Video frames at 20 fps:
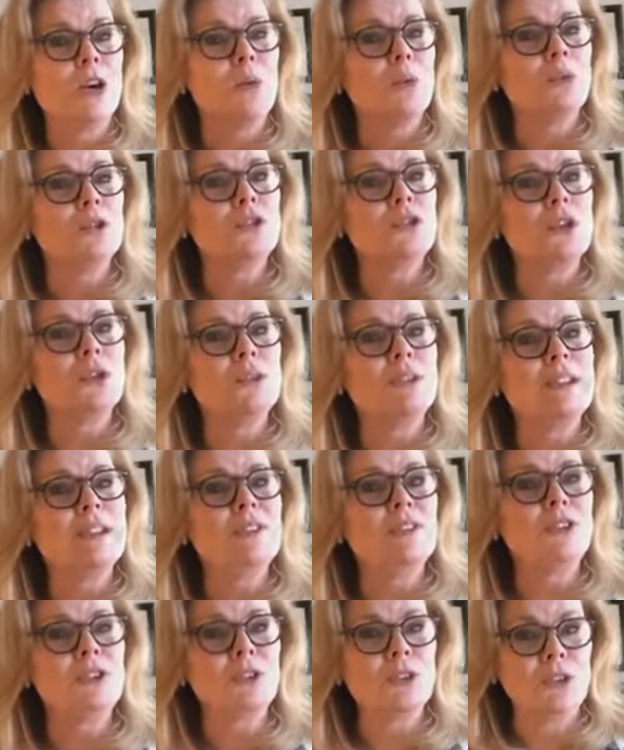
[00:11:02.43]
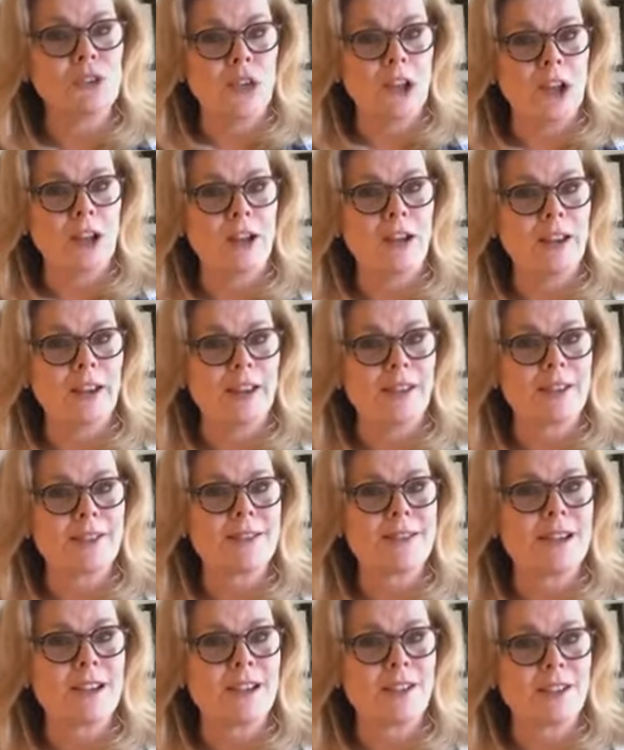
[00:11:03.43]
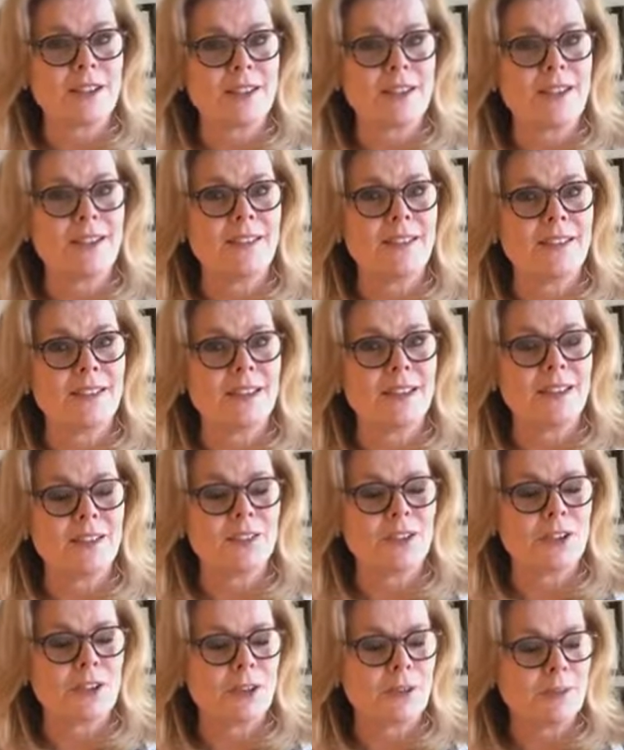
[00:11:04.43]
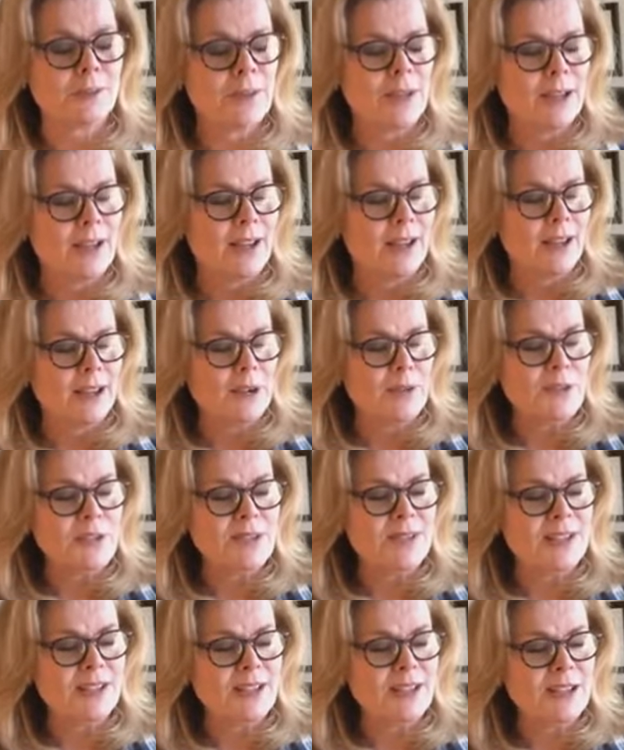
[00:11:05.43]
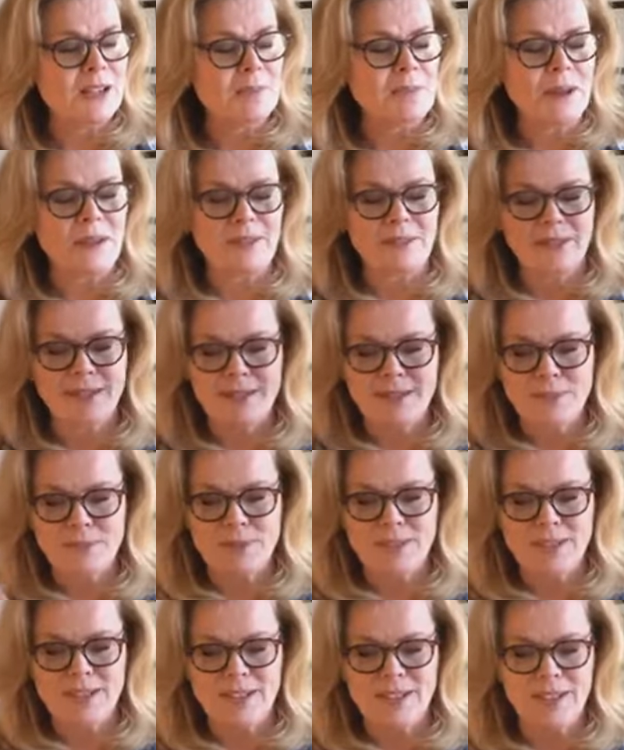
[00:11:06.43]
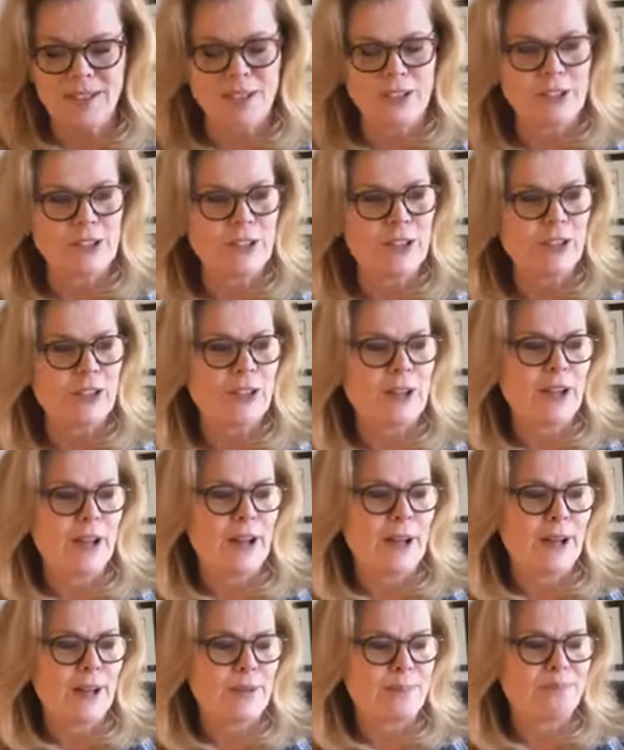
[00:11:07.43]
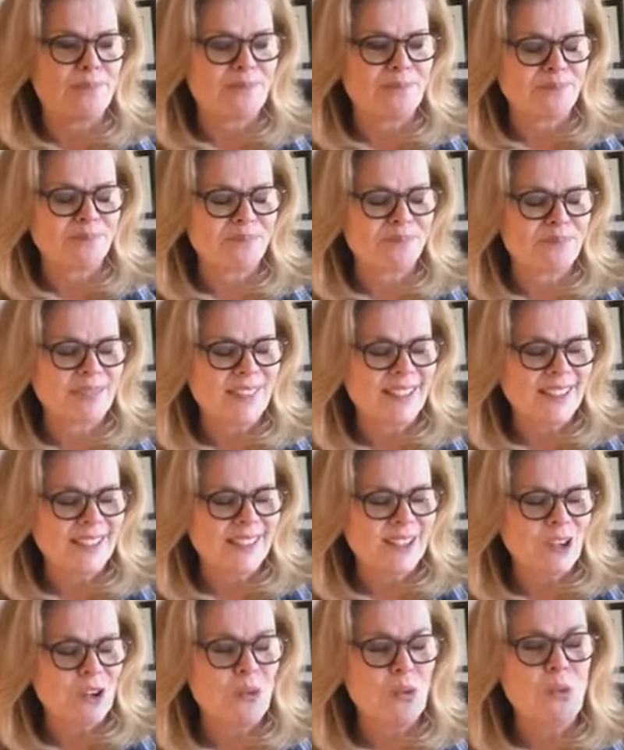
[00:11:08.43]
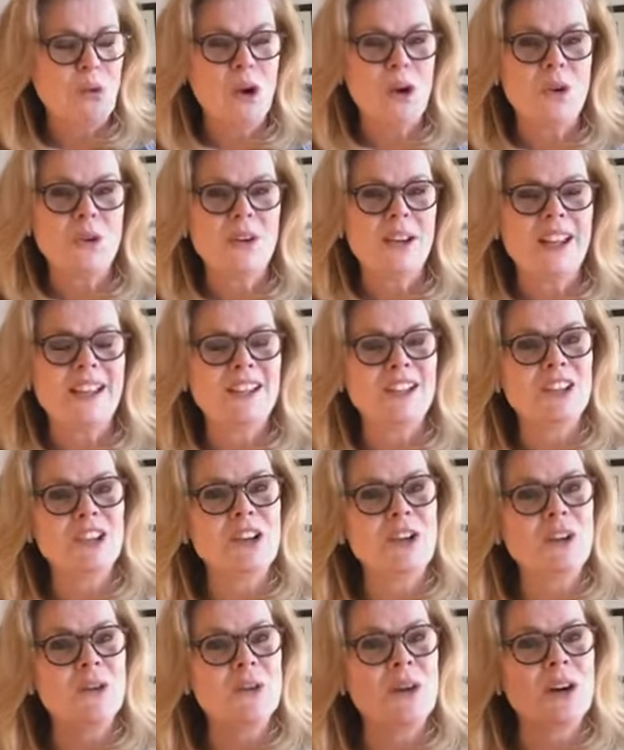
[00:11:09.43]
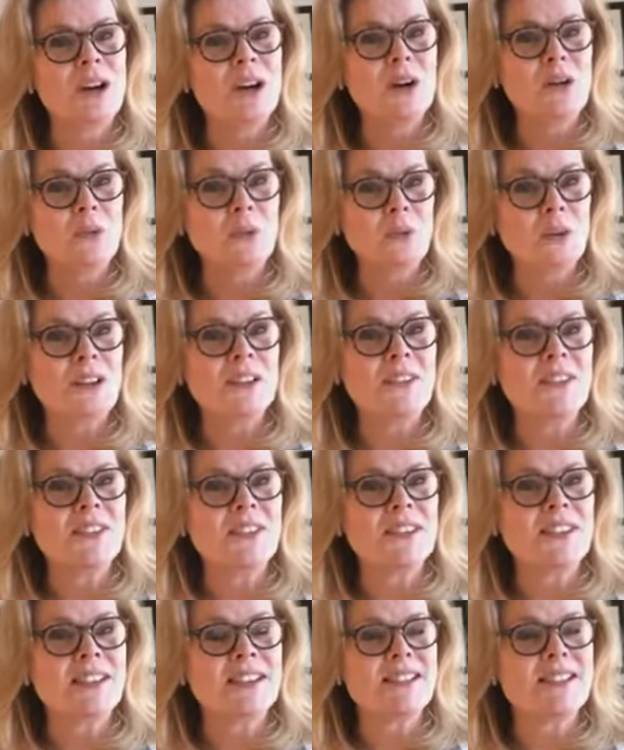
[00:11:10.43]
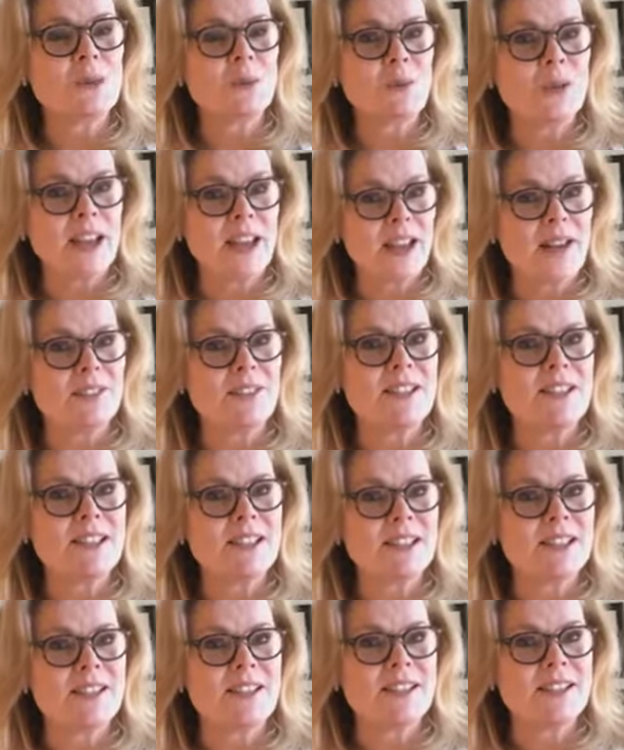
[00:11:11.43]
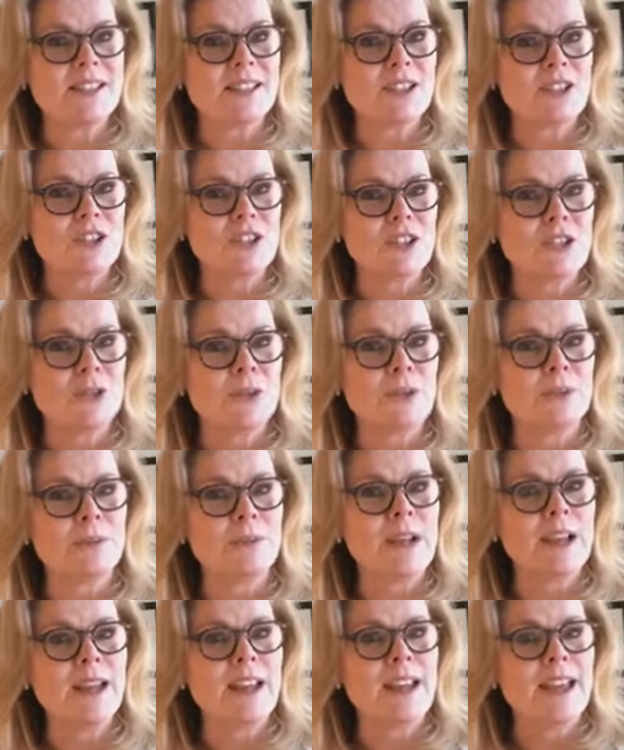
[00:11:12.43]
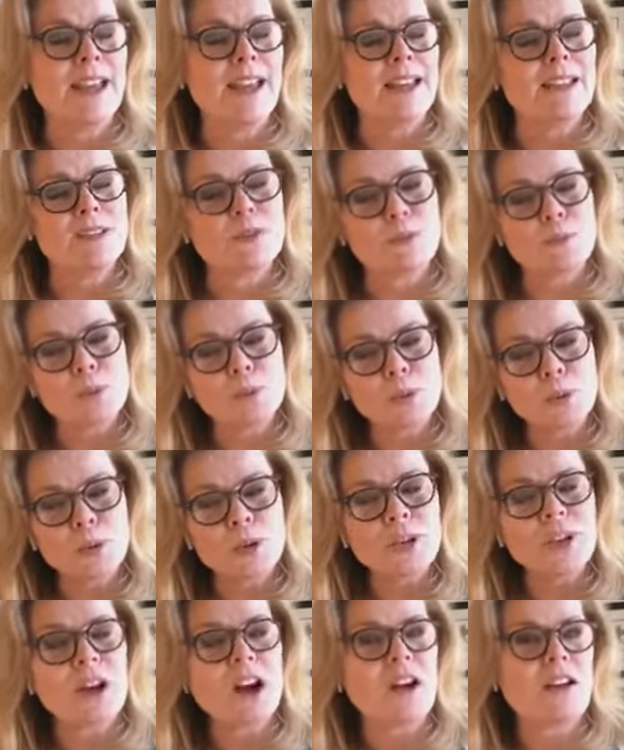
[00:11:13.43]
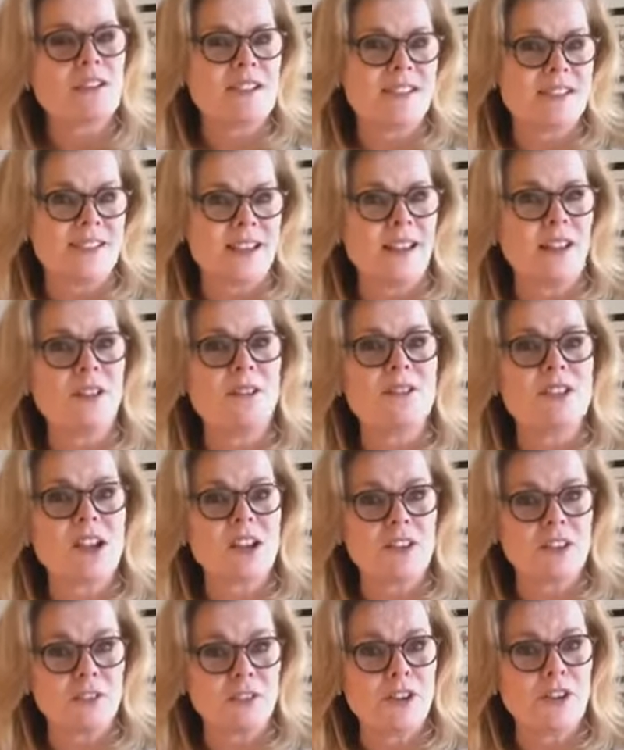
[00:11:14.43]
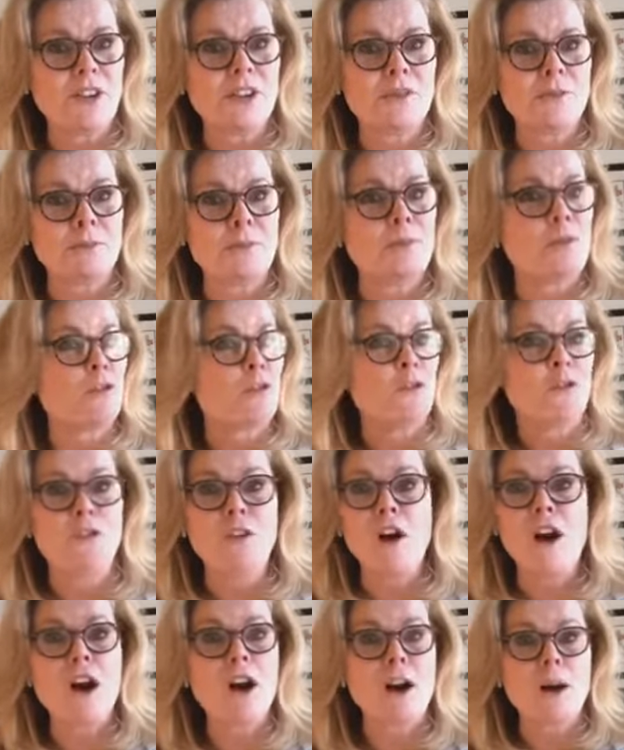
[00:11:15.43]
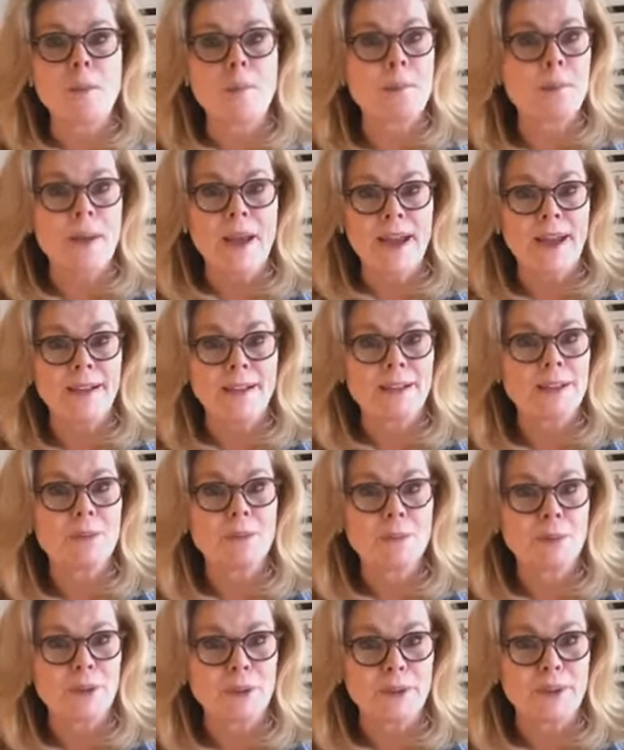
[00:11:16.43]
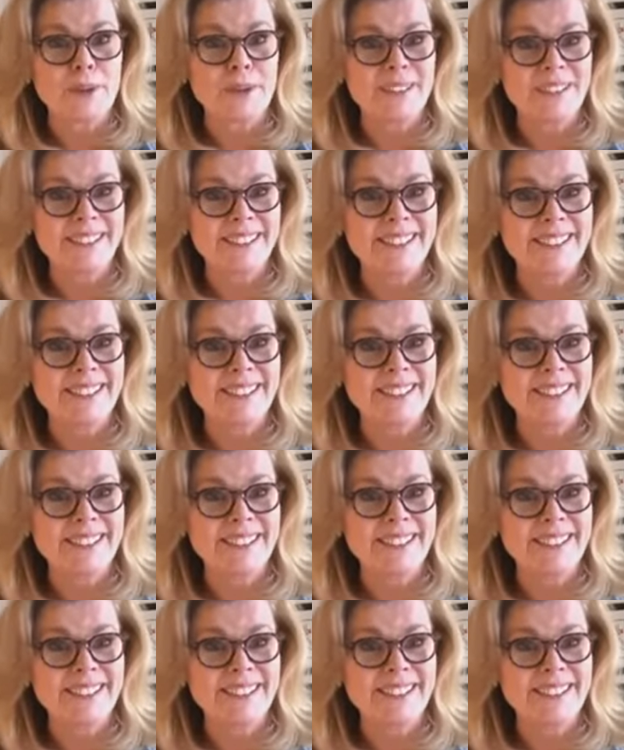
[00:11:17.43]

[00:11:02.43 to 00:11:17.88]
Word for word: Well, don't leave your longings unattended either. And I was thinking about this particular um, quote, and you know, one of the things that we have a tendency to do is put ourselves on the very far back burner